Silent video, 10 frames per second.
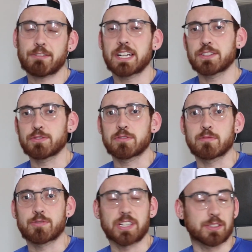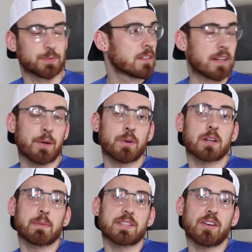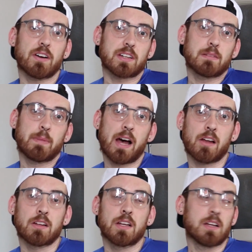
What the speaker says: Rat YouTube channel. Today we're going to be talking about